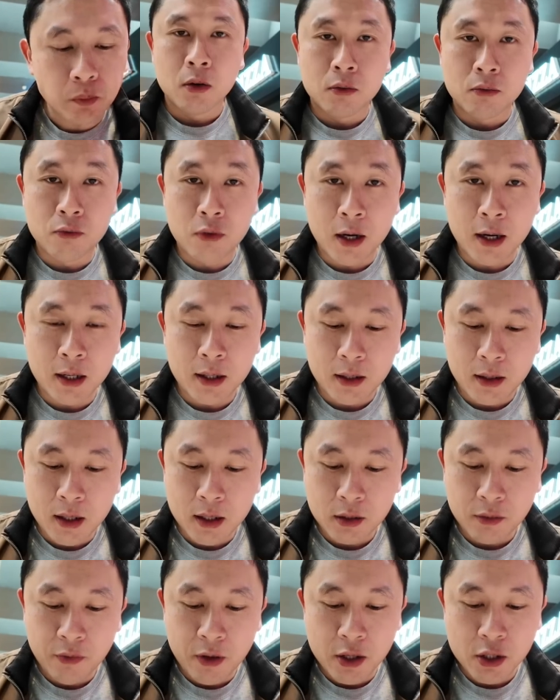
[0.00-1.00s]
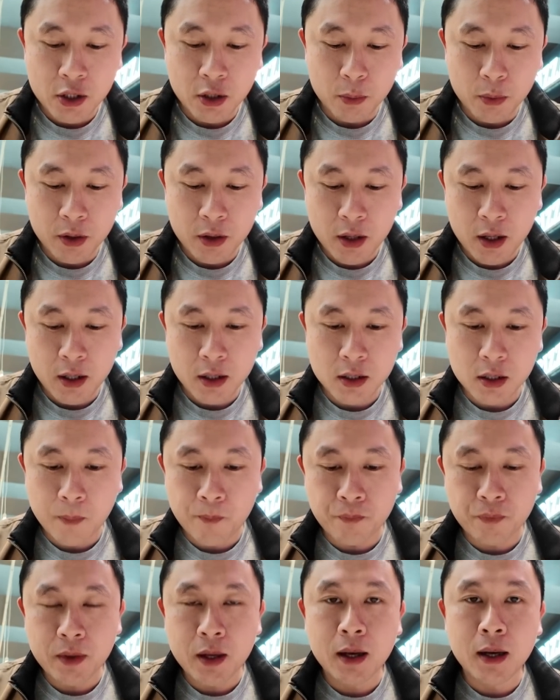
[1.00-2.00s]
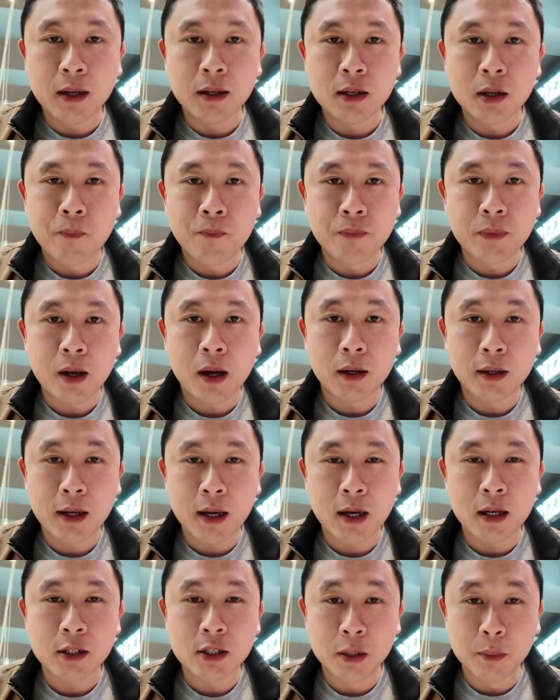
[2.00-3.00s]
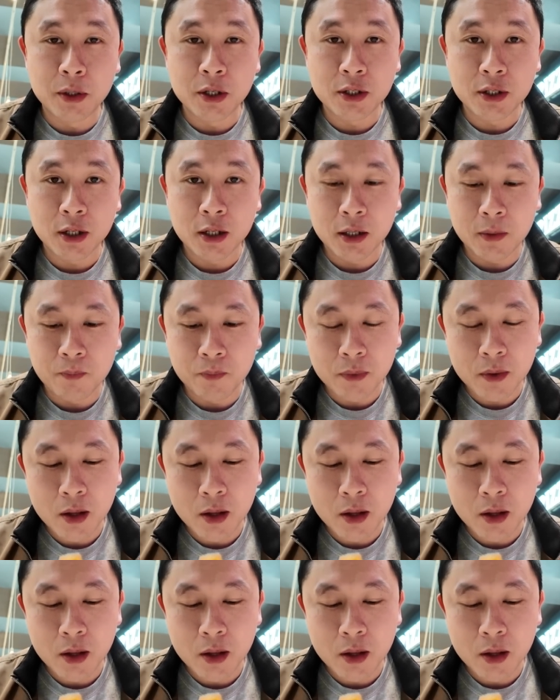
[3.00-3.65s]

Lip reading: Right, let's finish up with this and I'll get some dessert.